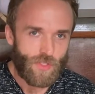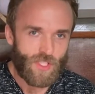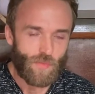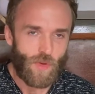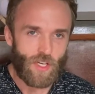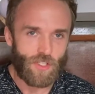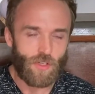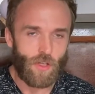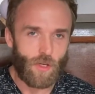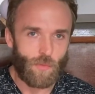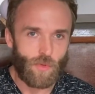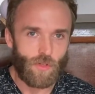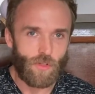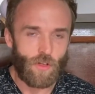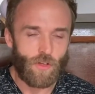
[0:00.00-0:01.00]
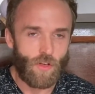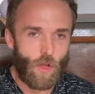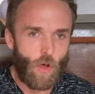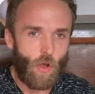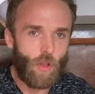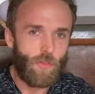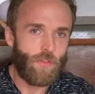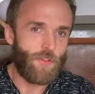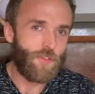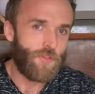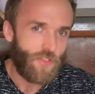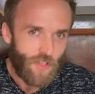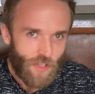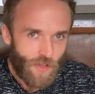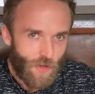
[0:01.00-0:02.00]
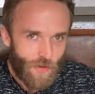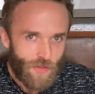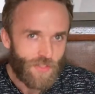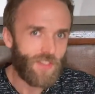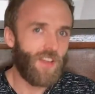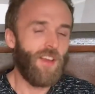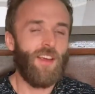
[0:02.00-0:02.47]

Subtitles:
smash the like button on all of those videos,